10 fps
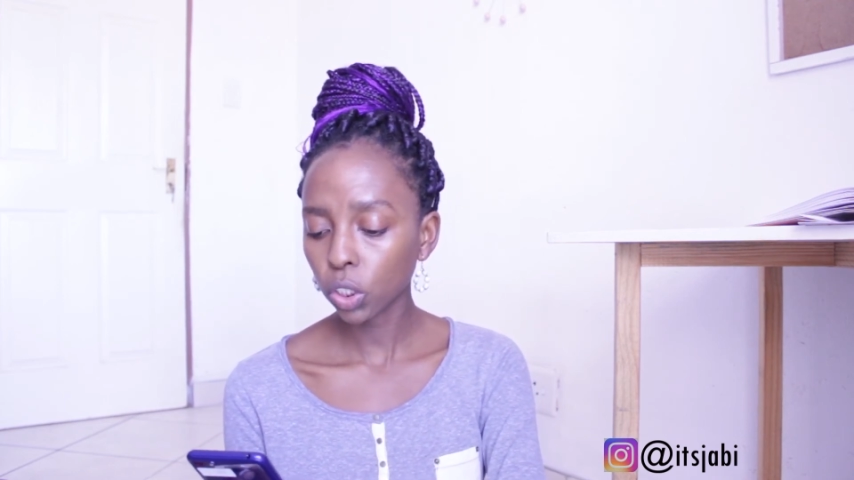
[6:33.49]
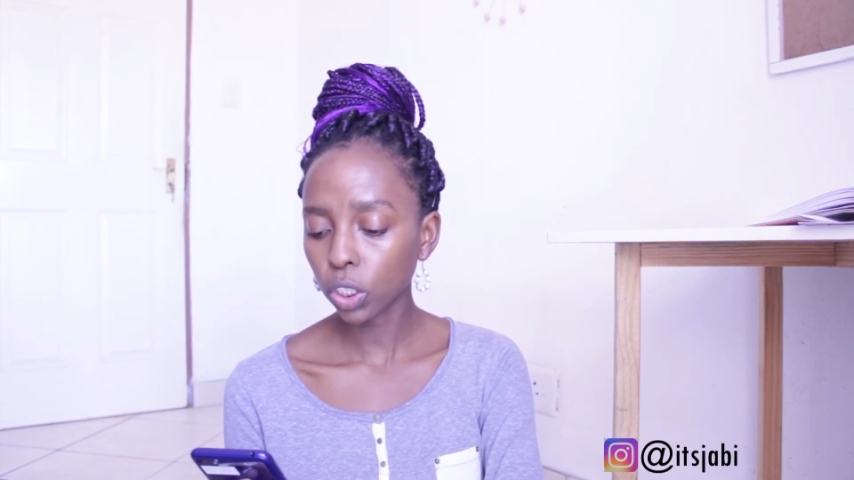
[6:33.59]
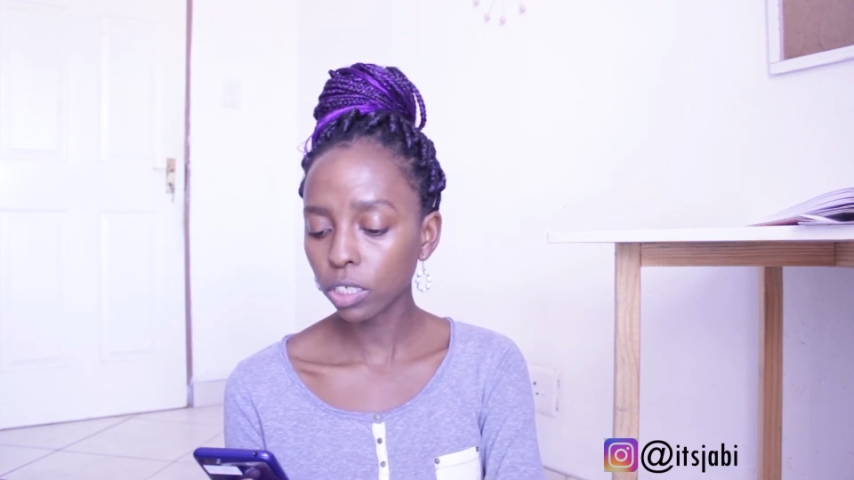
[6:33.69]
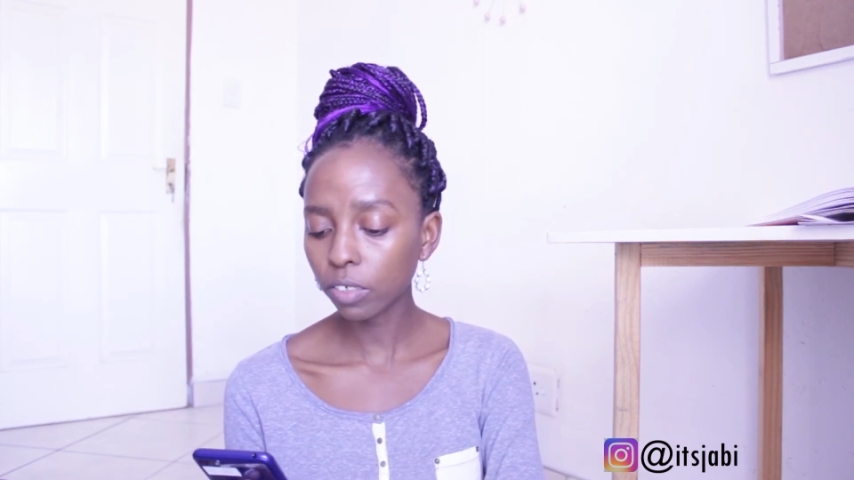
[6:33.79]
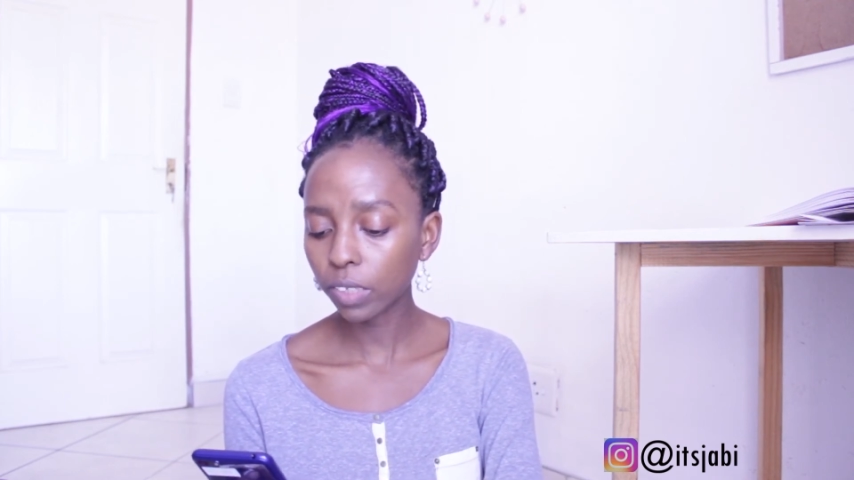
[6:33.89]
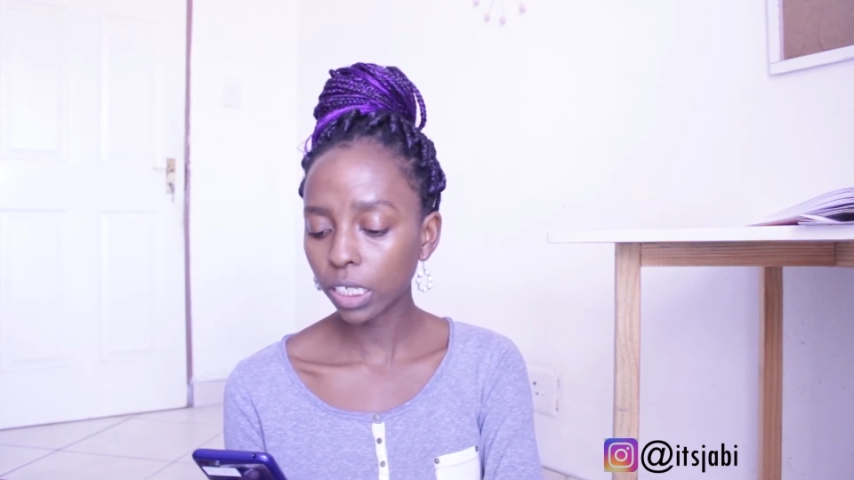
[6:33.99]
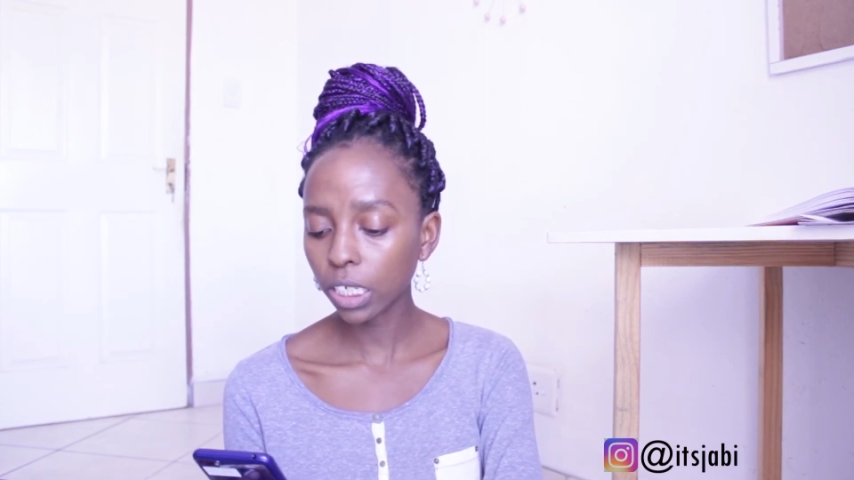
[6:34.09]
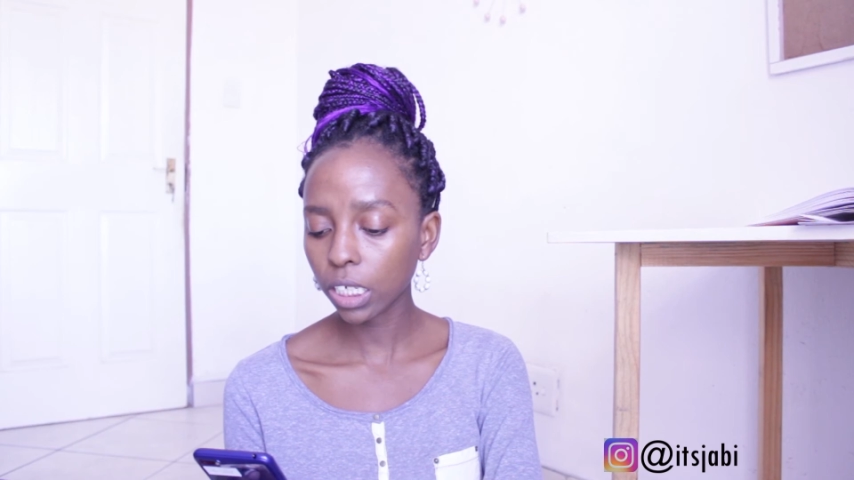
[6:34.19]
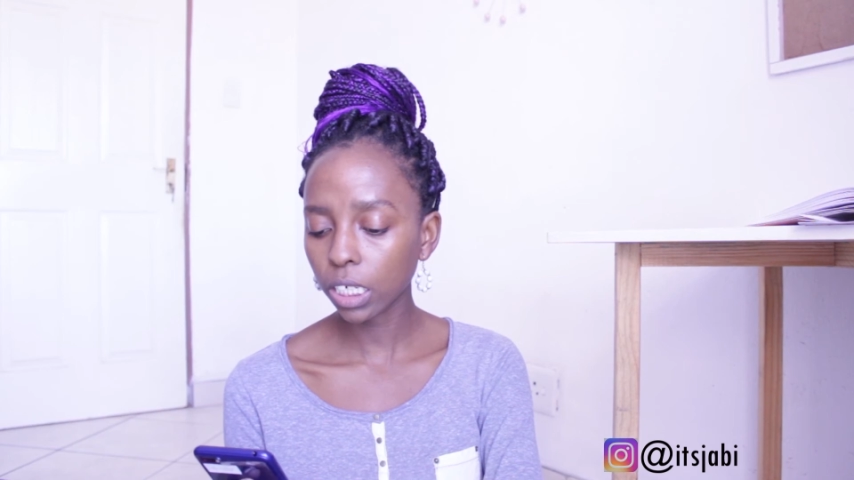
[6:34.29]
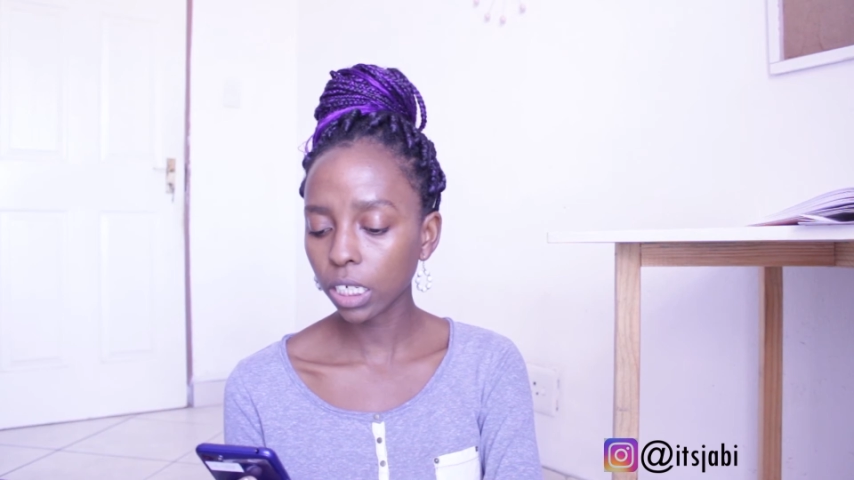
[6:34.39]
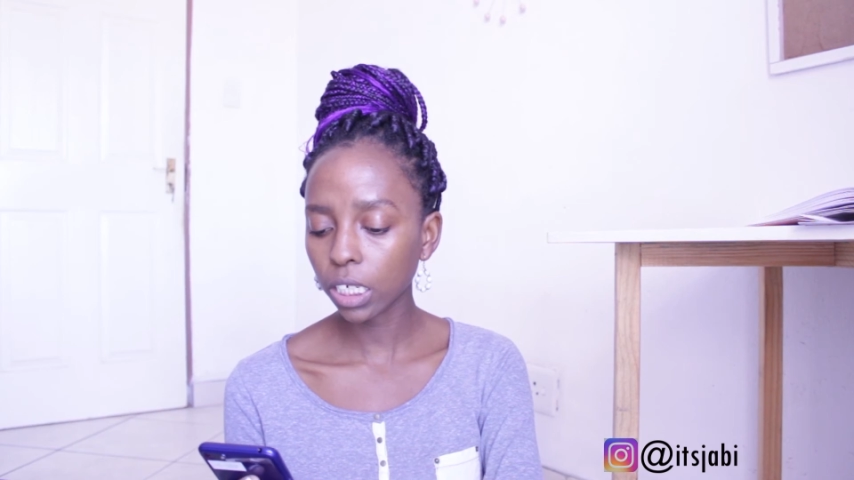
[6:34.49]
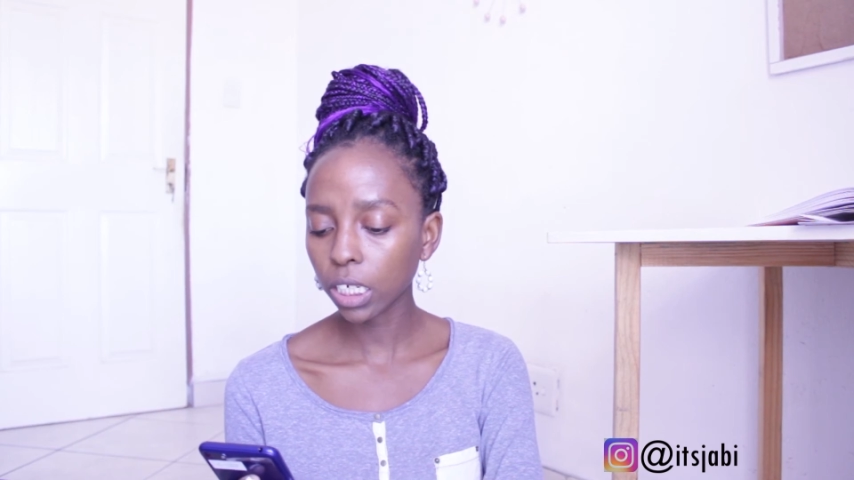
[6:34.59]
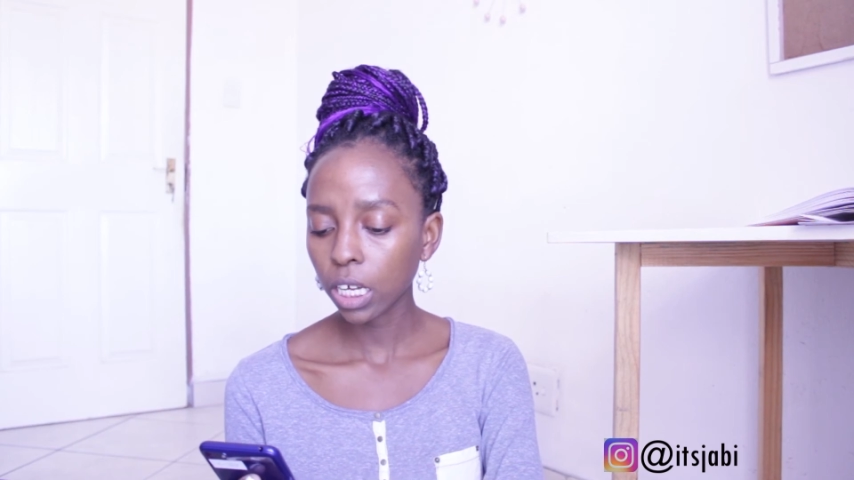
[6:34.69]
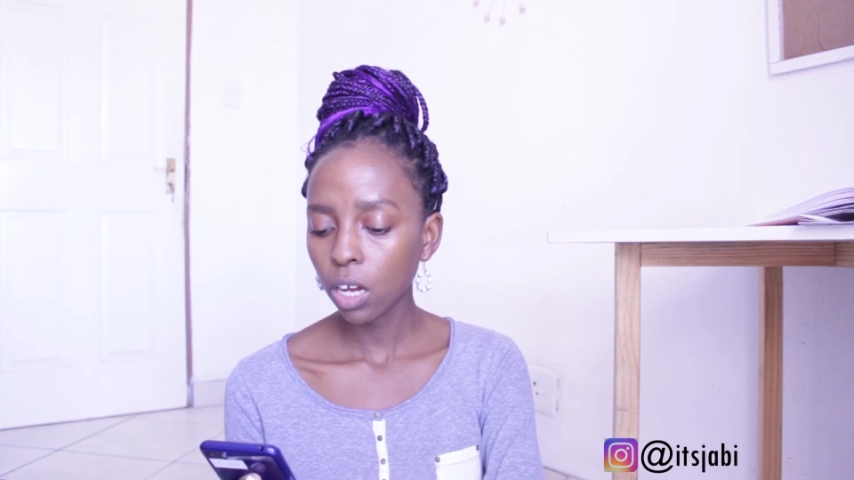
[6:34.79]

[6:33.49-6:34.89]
instead of thinking,